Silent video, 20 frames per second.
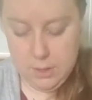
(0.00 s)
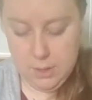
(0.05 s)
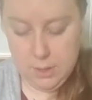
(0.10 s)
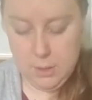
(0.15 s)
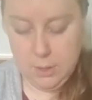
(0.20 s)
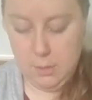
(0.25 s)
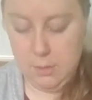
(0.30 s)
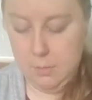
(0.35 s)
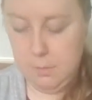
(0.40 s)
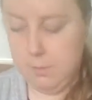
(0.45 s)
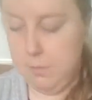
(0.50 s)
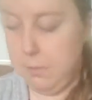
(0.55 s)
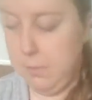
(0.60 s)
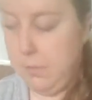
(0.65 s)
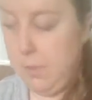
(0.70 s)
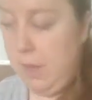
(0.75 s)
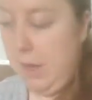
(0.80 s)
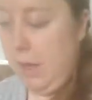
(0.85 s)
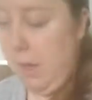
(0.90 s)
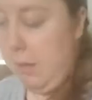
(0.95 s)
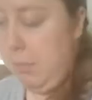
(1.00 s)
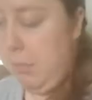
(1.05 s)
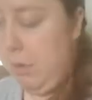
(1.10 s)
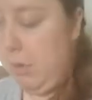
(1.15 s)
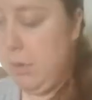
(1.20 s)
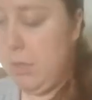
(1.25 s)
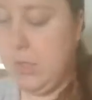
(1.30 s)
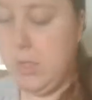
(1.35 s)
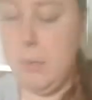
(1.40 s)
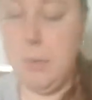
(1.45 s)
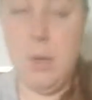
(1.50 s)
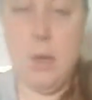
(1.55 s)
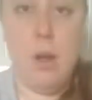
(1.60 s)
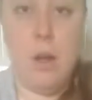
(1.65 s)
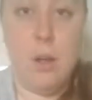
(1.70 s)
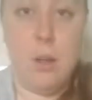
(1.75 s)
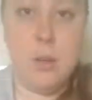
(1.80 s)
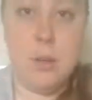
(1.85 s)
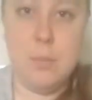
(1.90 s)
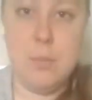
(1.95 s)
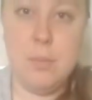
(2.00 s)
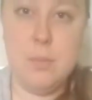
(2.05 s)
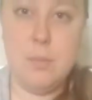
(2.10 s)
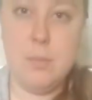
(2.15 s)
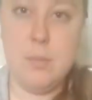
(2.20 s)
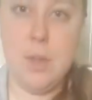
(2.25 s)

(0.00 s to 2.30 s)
here, and I marked them all.